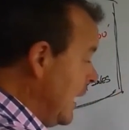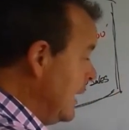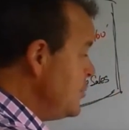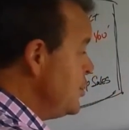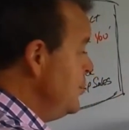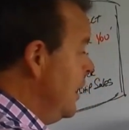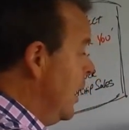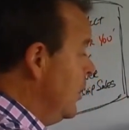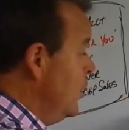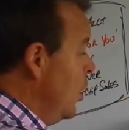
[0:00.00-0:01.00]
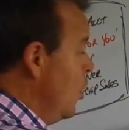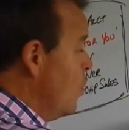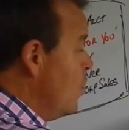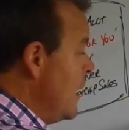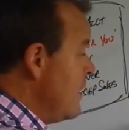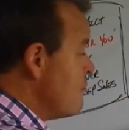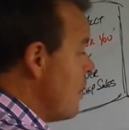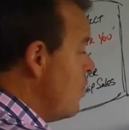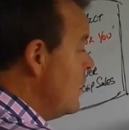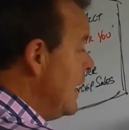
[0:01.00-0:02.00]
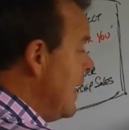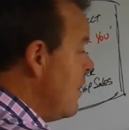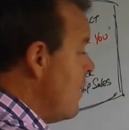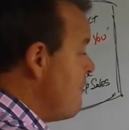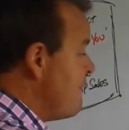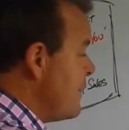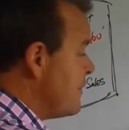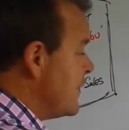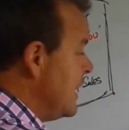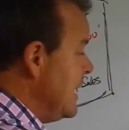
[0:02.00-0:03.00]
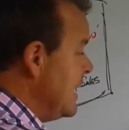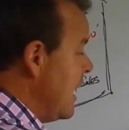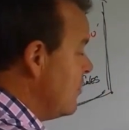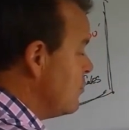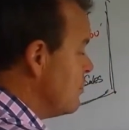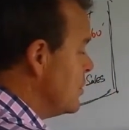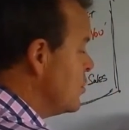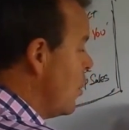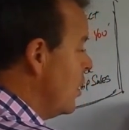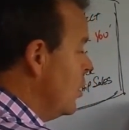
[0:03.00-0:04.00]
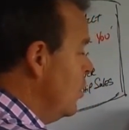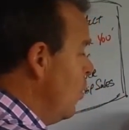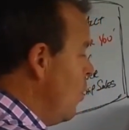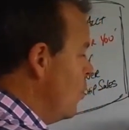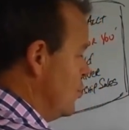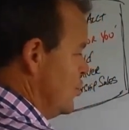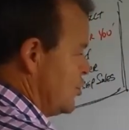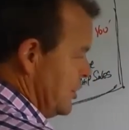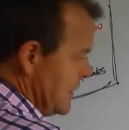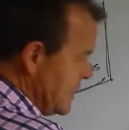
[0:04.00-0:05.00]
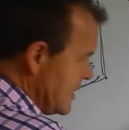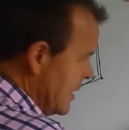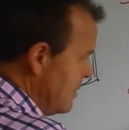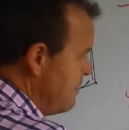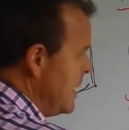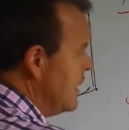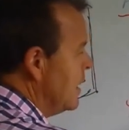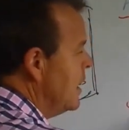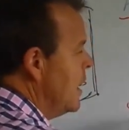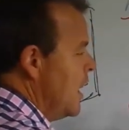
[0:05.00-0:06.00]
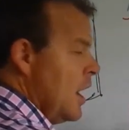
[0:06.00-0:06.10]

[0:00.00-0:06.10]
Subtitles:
as you know, we're rolling out a $1,500 launch. This is going to be a